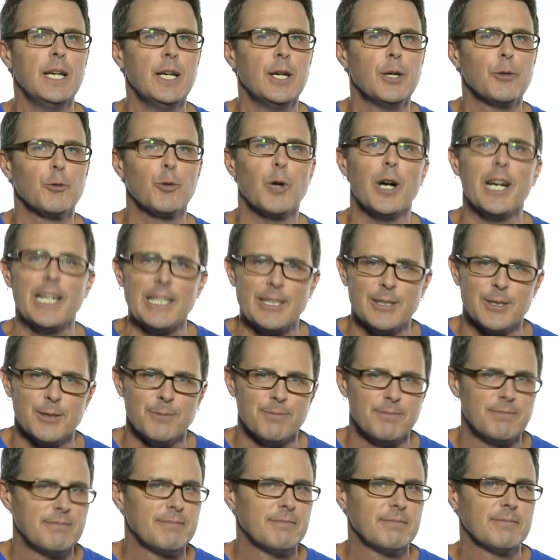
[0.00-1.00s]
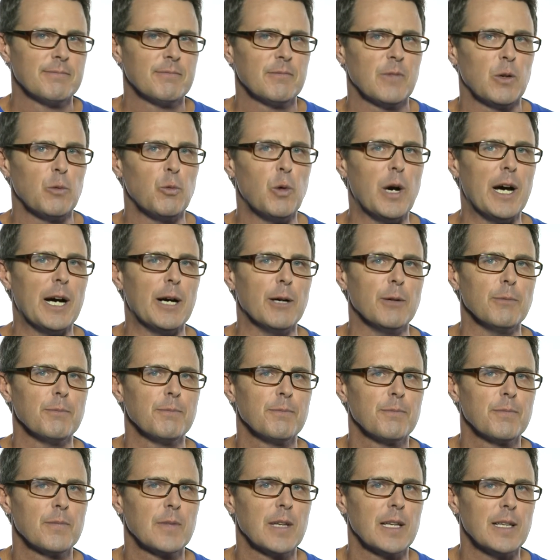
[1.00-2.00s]
Right, well,
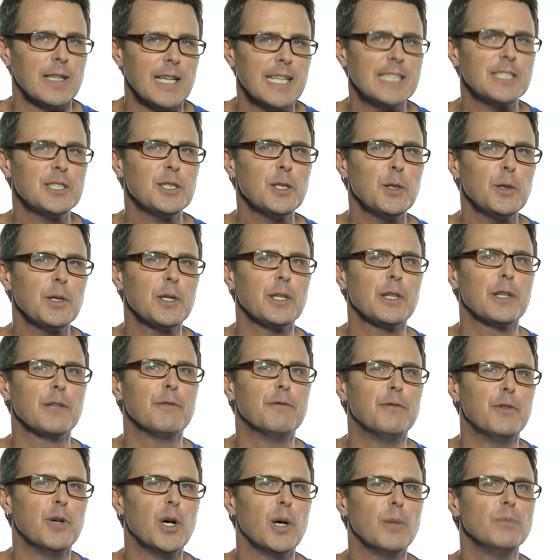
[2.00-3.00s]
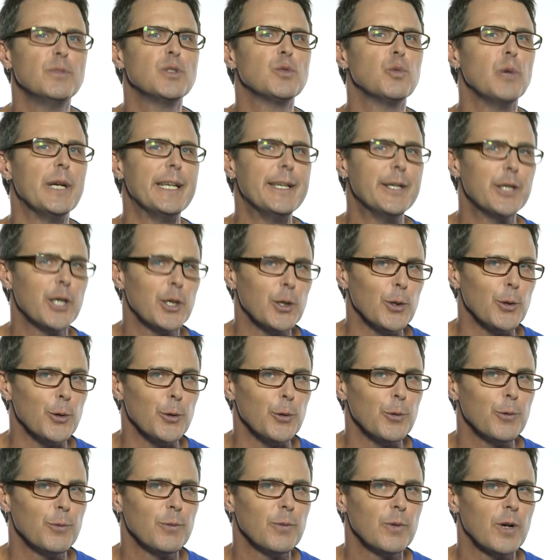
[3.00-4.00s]
let's look at the verbs we know
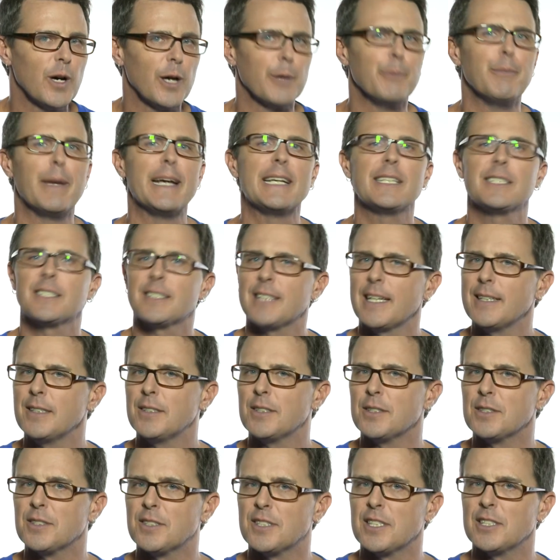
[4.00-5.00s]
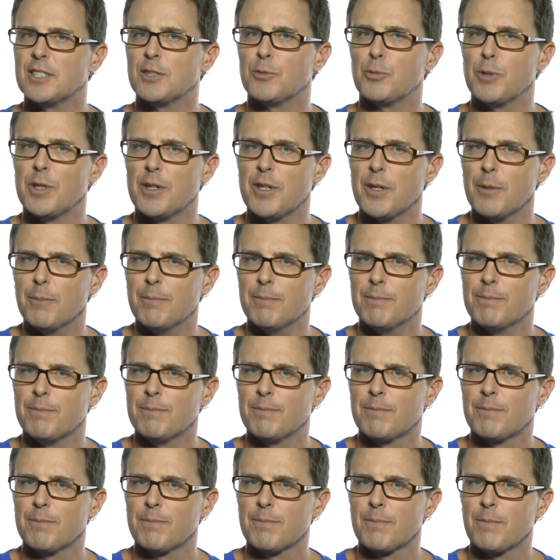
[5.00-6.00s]
and make sentences with them.
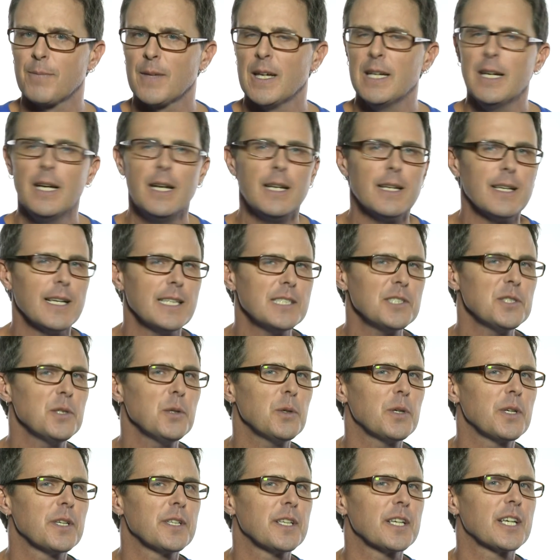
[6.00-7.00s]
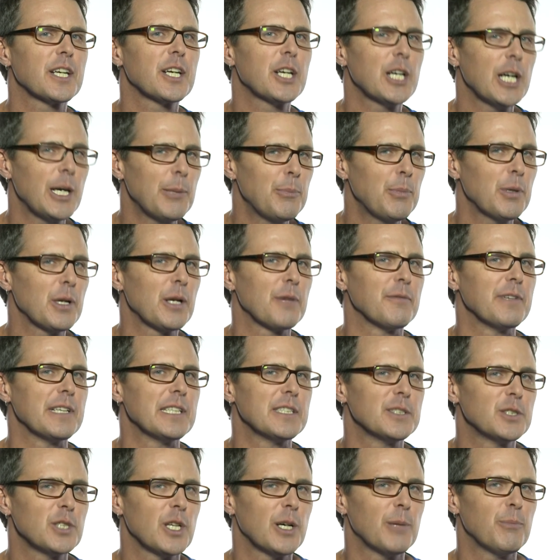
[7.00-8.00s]
Let's look at a couple of
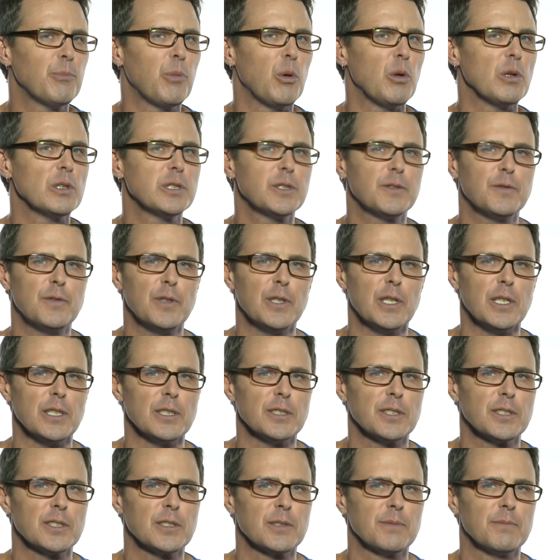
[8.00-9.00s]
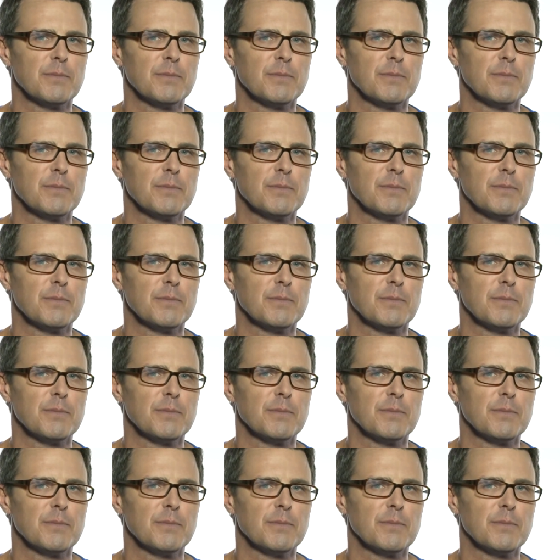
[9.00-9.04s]
examples first.